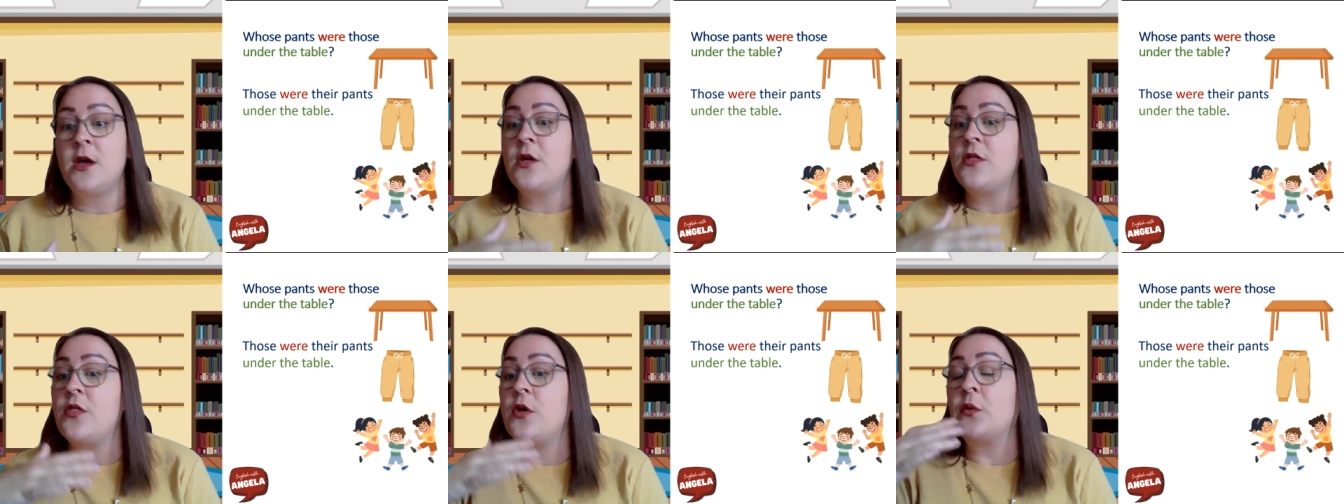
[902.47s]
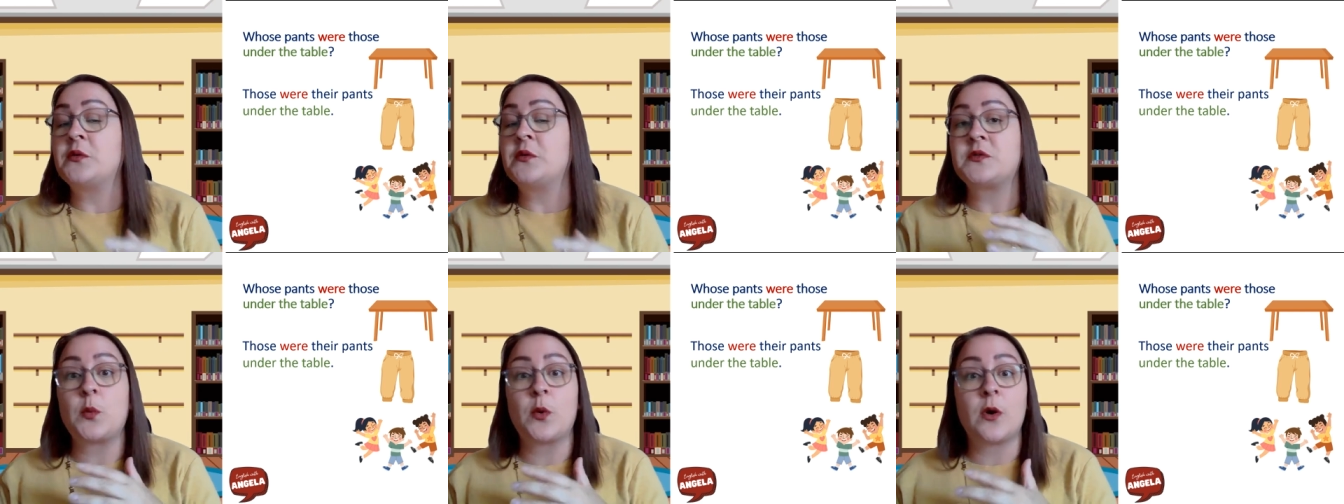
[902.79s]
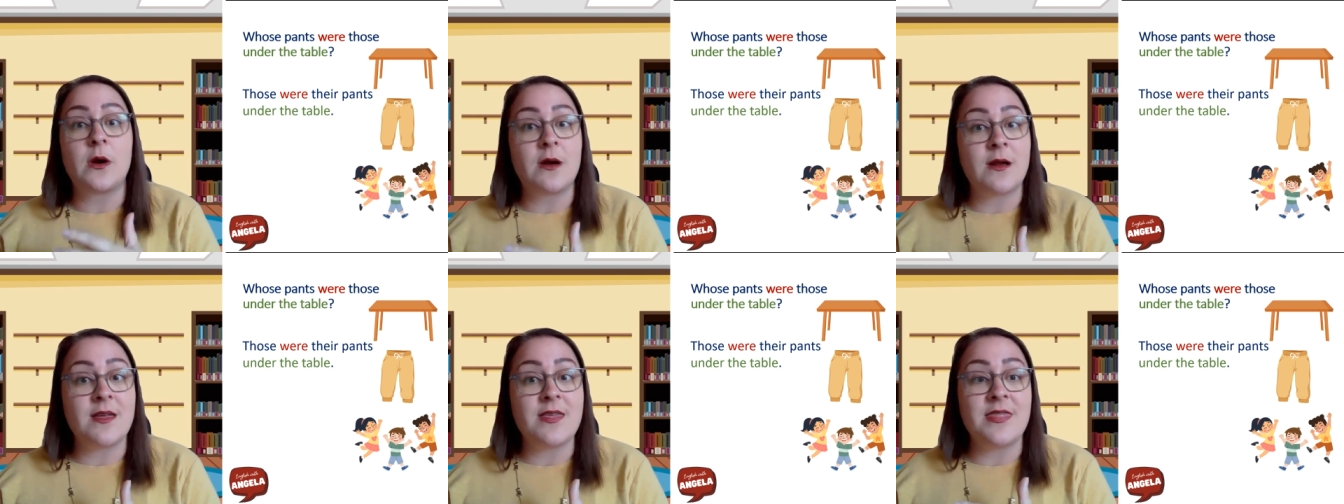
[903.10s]
Those
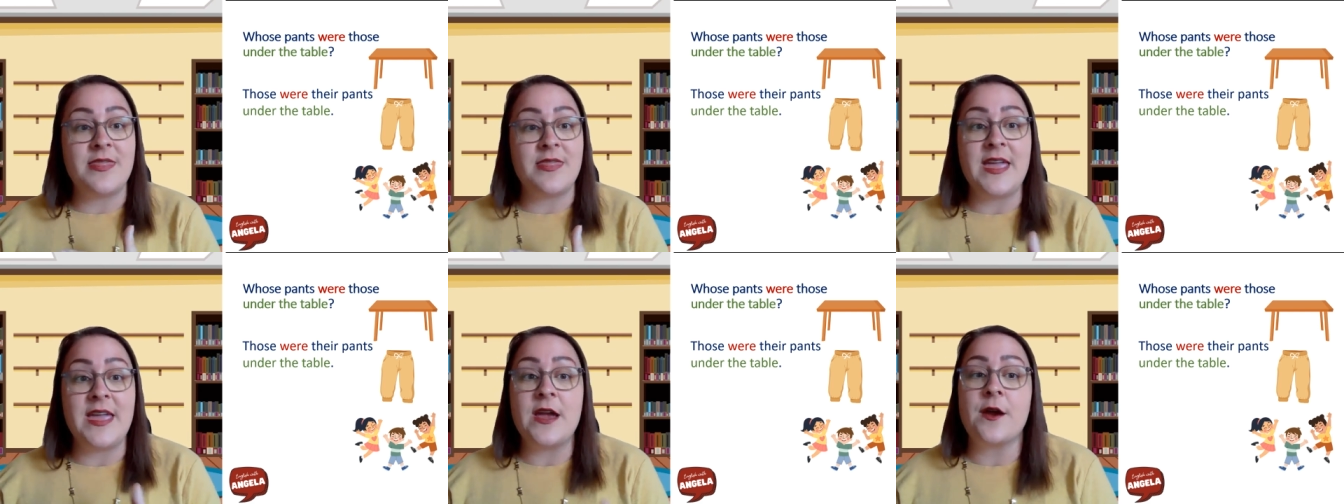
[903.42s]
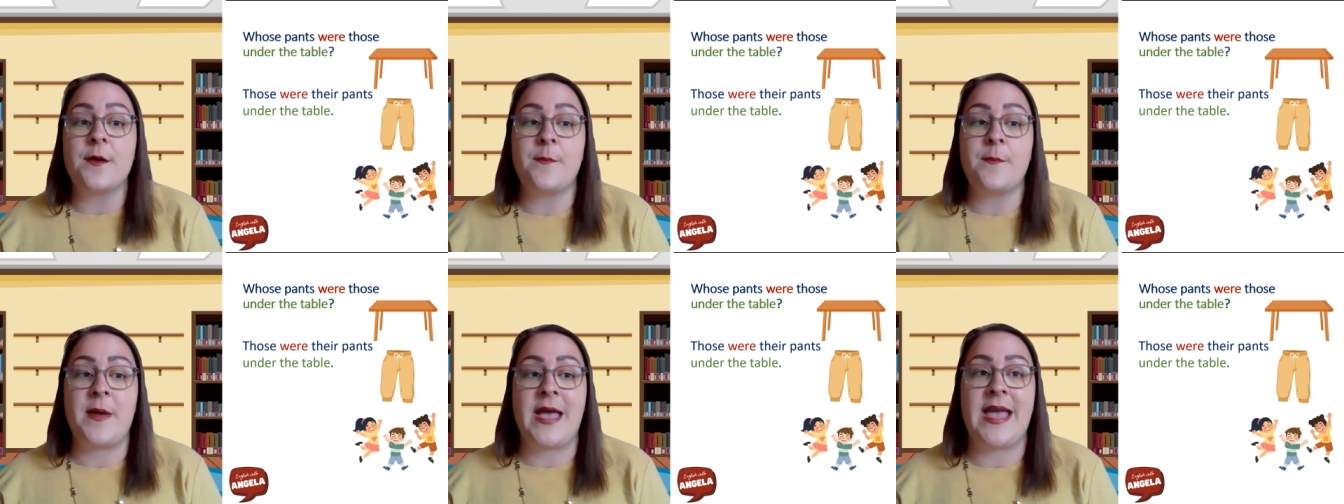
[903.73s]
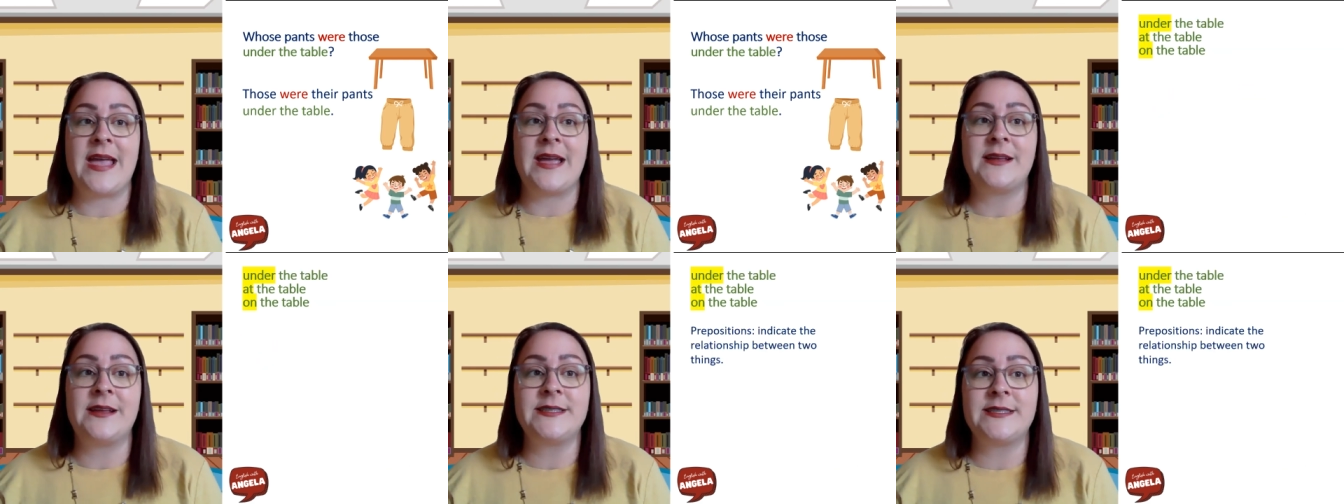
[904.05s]
were their
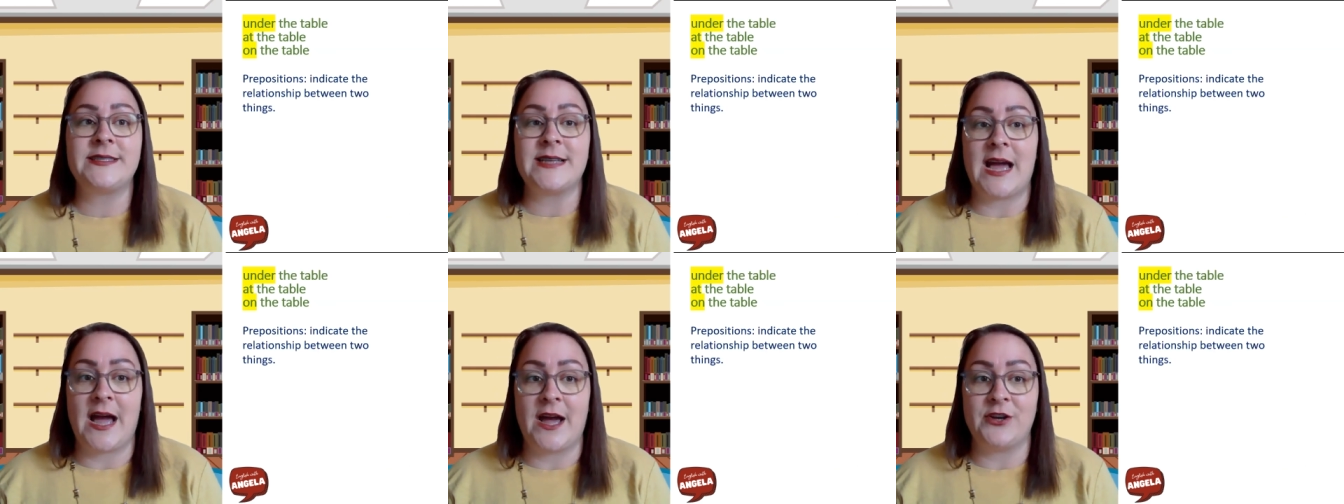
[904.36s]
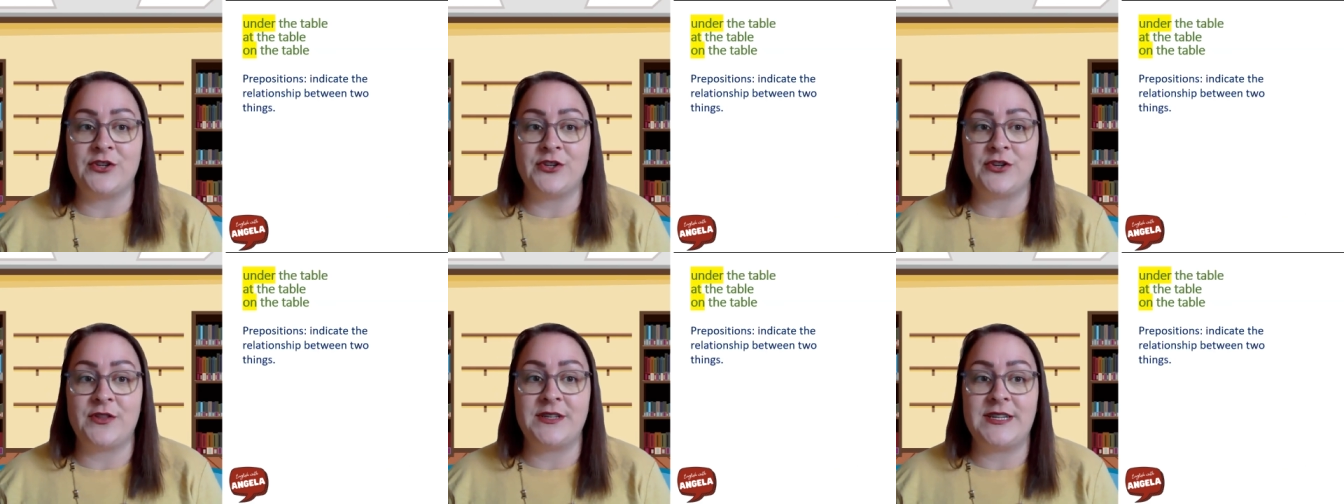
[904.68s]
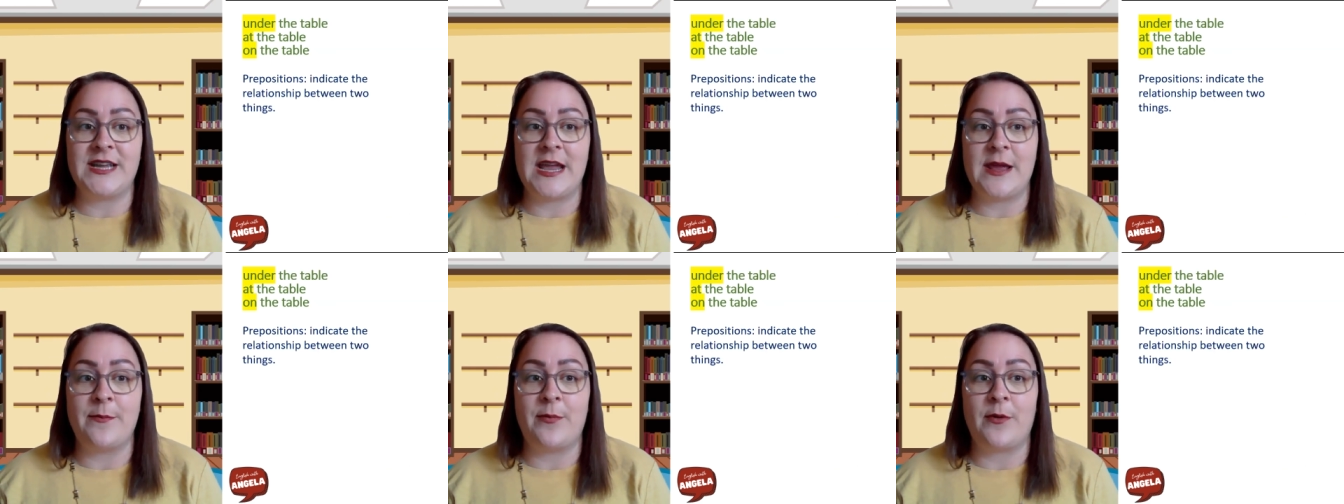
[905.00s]
pants under the
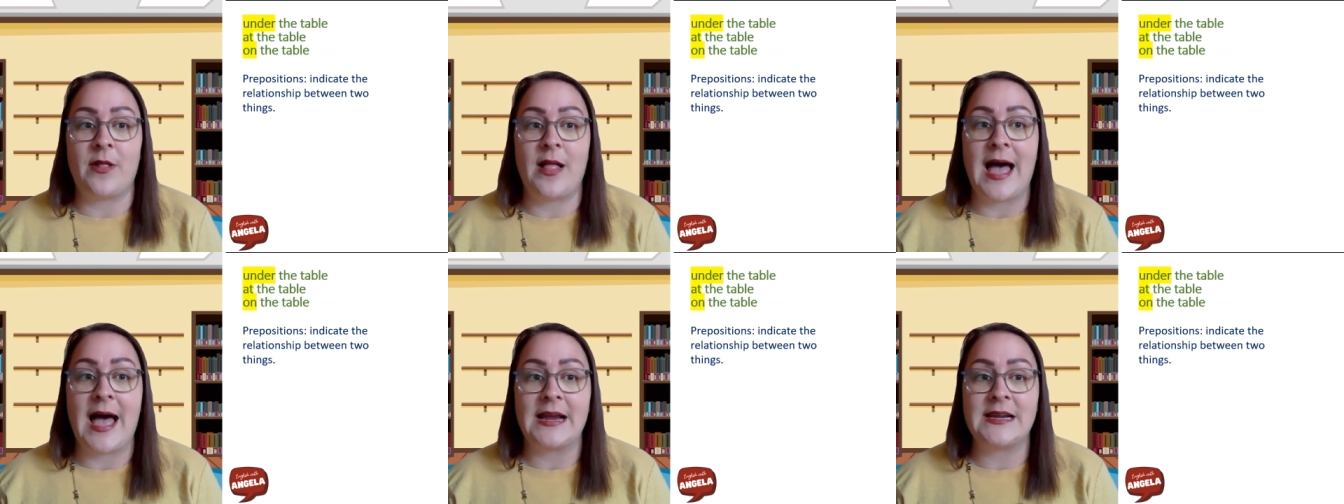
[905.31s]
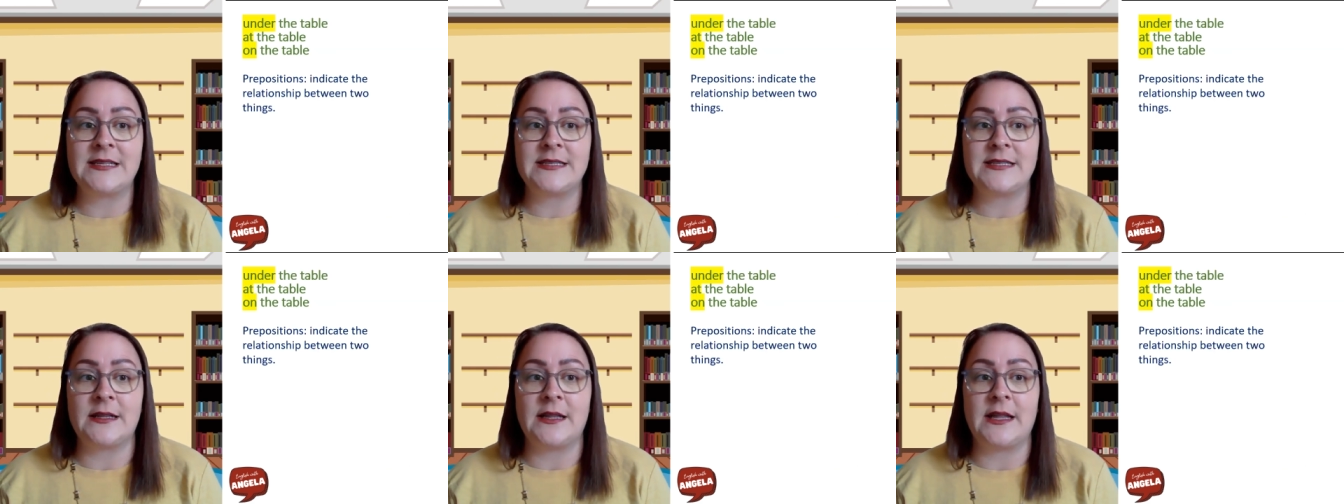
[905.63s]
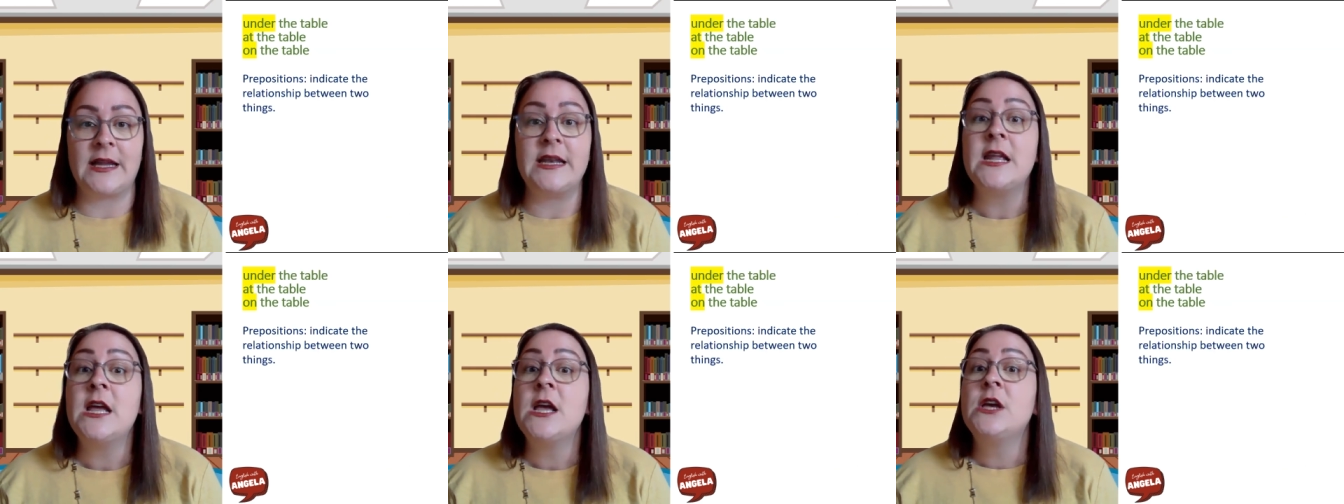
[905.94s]
table.
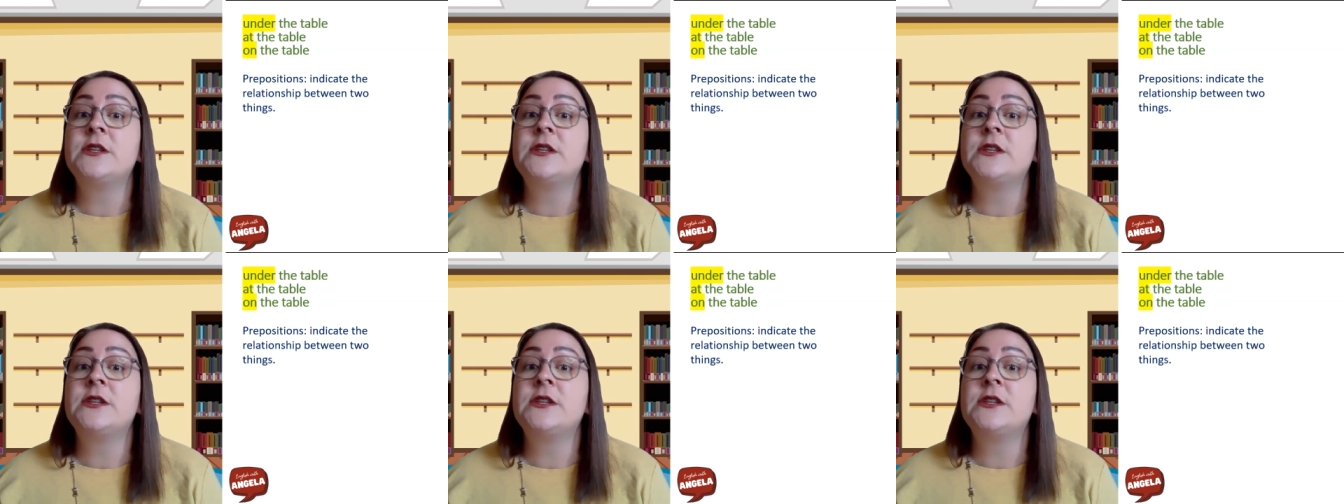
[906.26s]
Excellent.